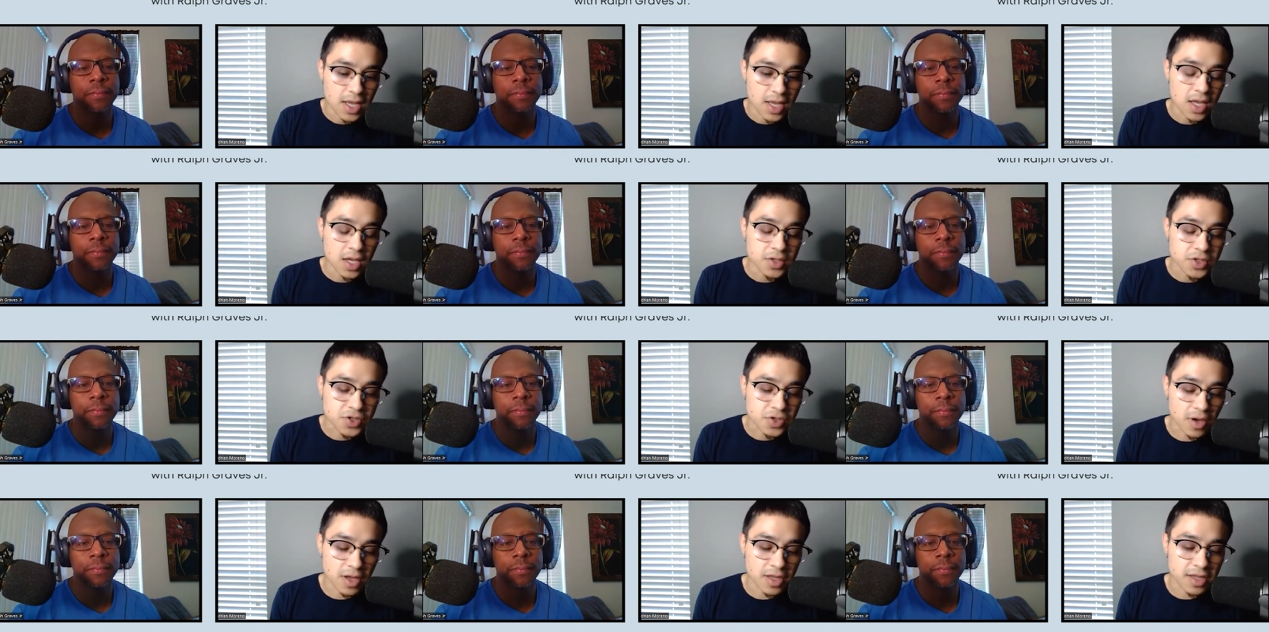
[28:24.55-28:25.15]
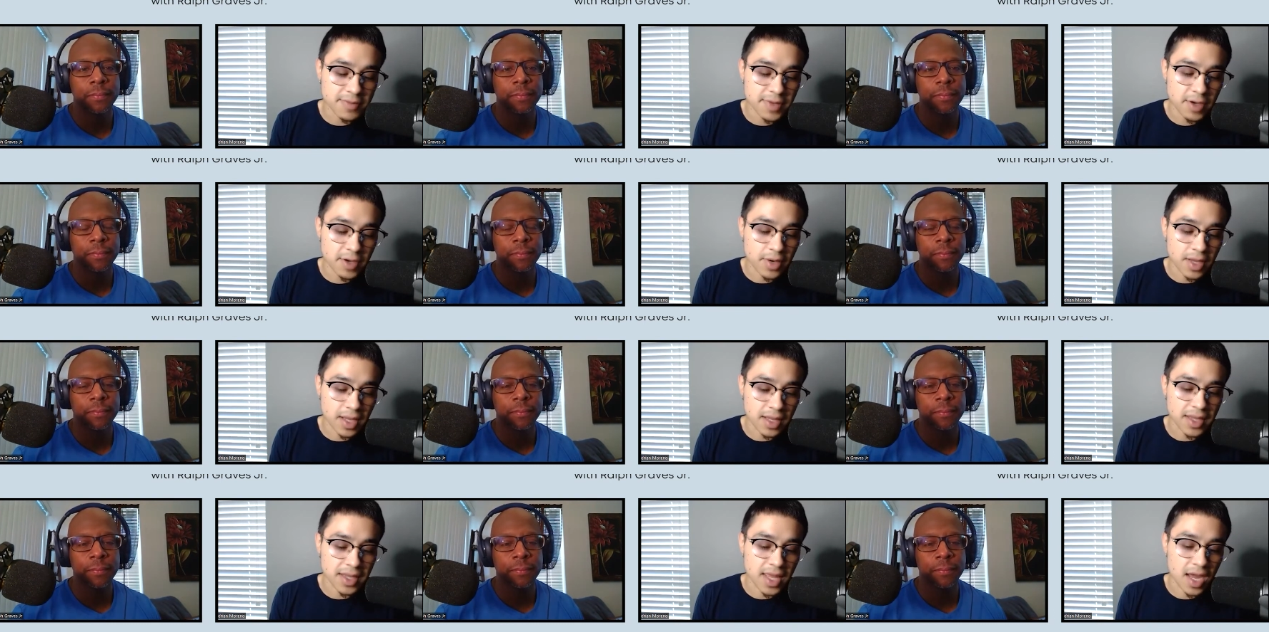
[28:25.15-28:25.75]
Speaker 1: trust me when I
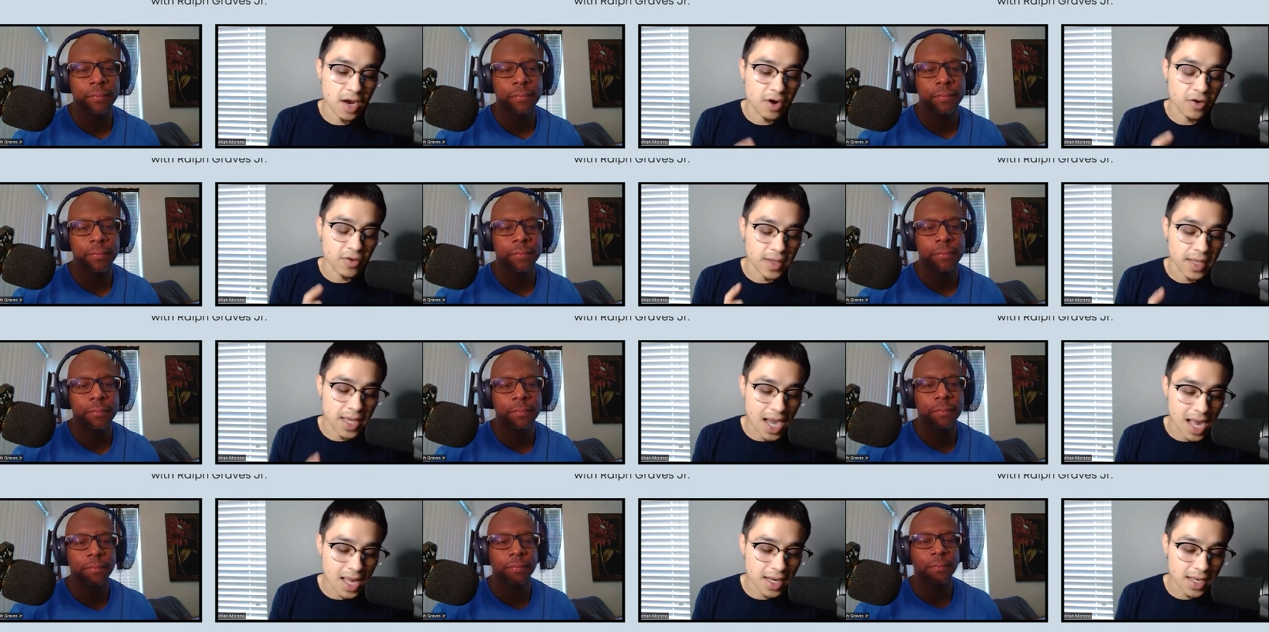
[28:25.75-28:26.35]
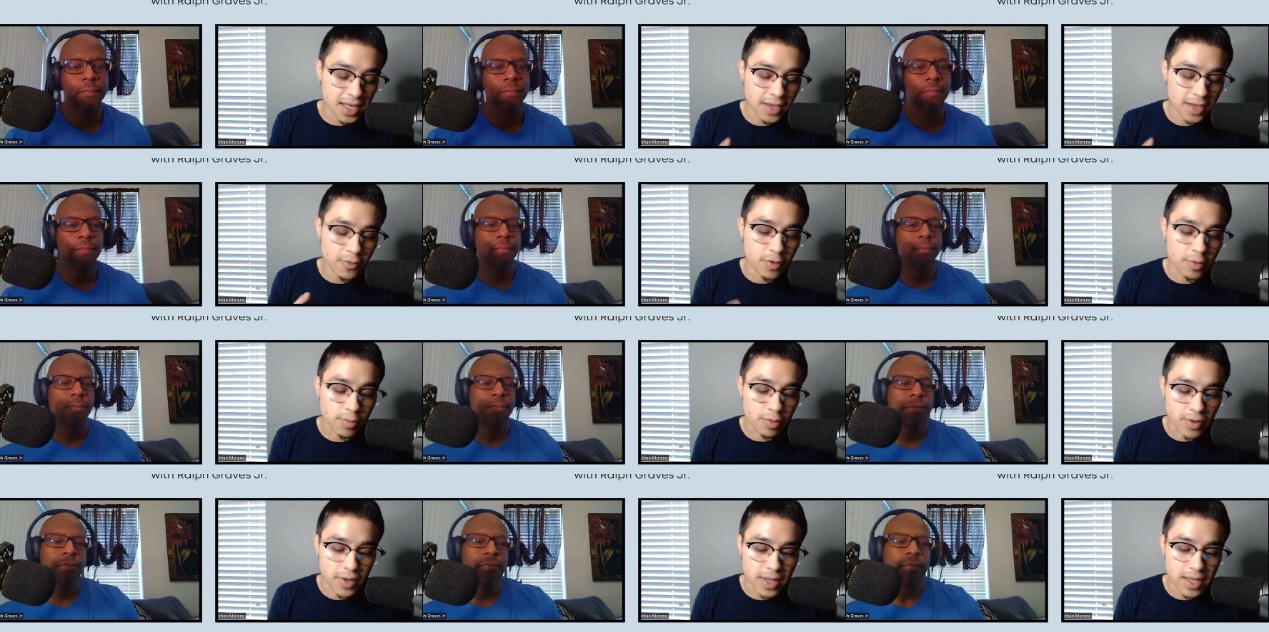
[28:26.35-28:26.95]
say reality will
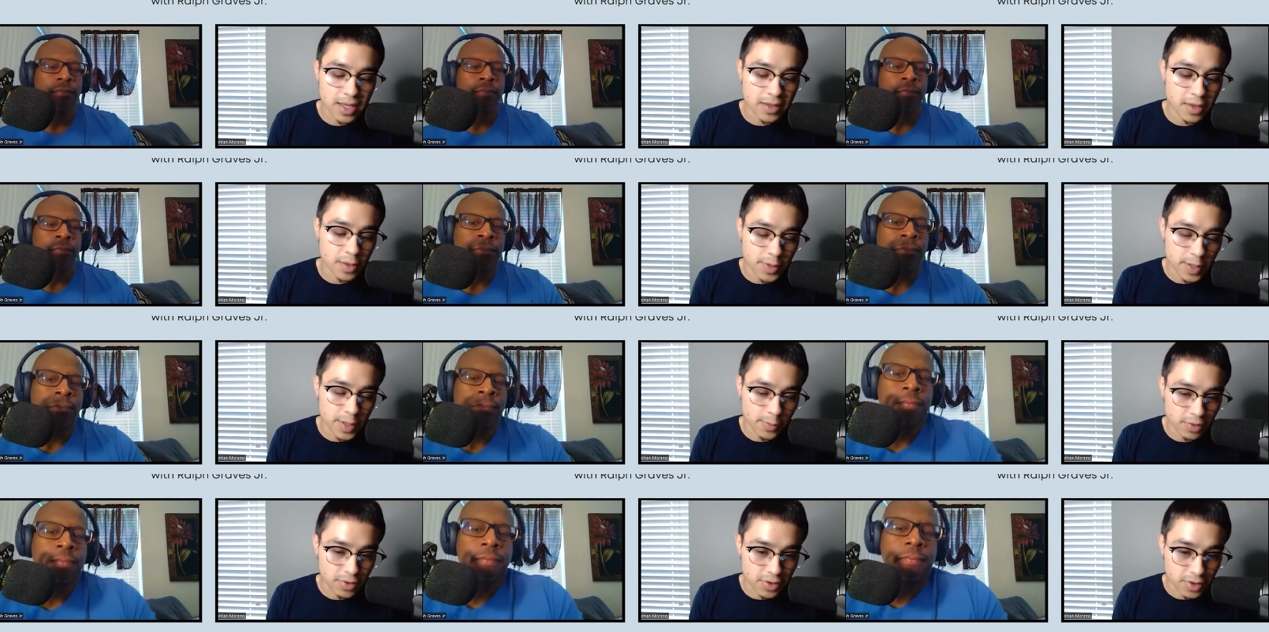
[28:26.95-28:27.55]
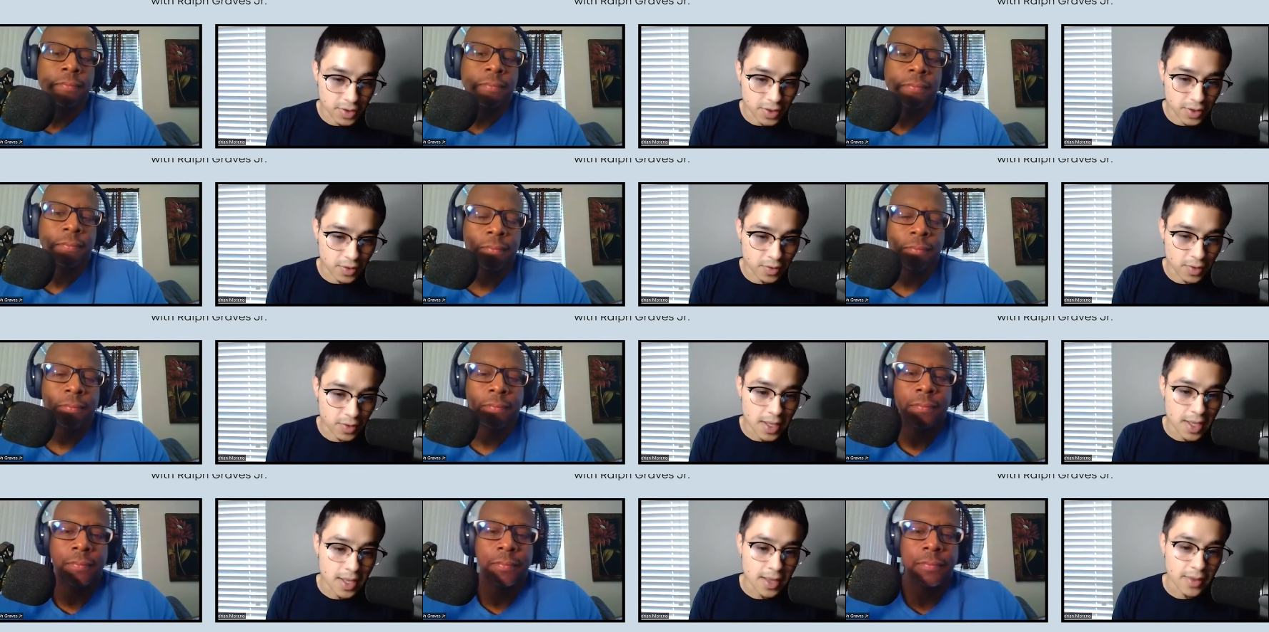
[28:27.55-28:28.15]
bring the people to you
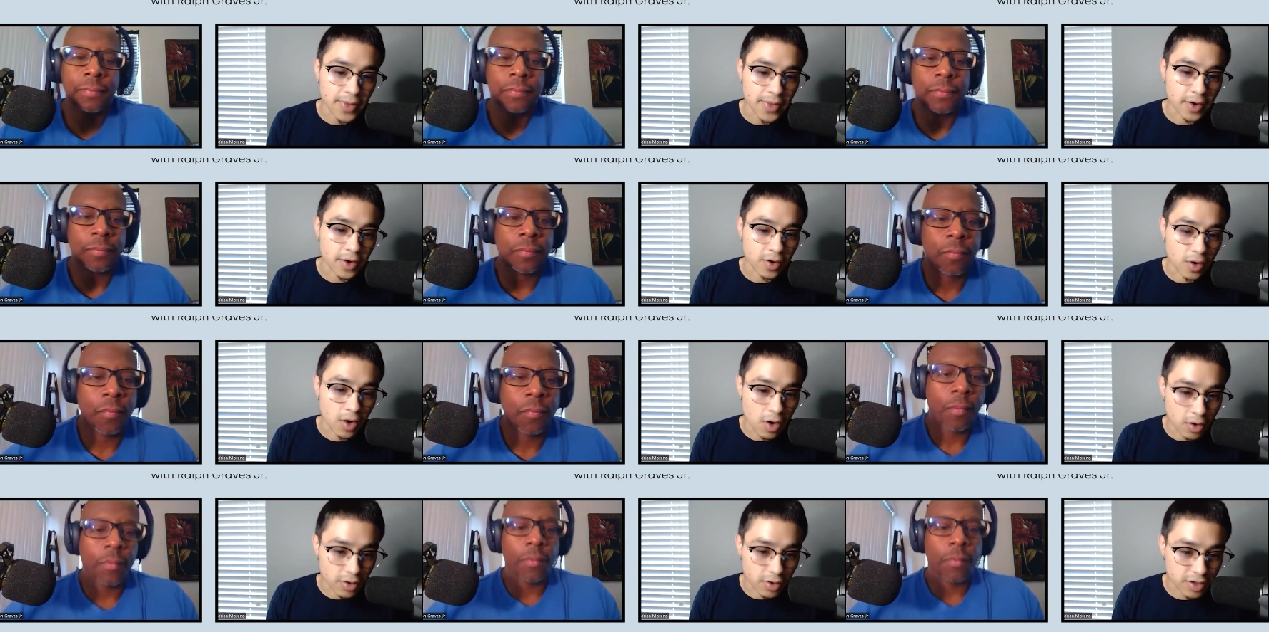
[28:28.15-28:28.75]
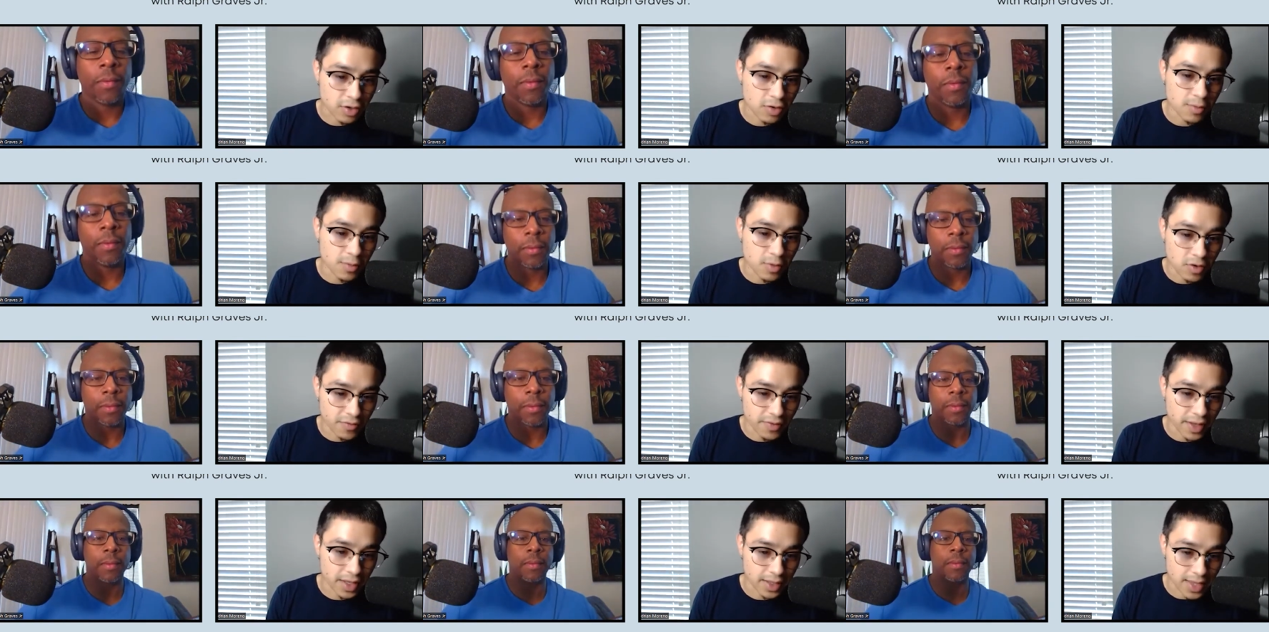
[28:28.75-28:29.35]
that are also
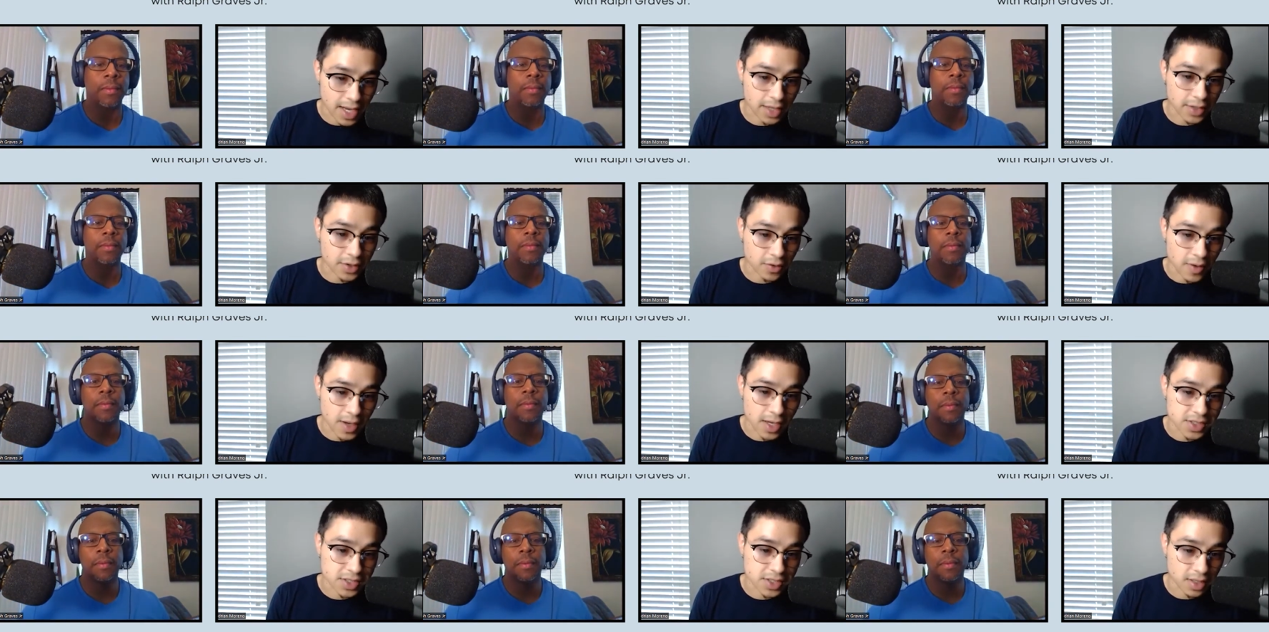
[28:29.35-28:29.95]
moving in that direction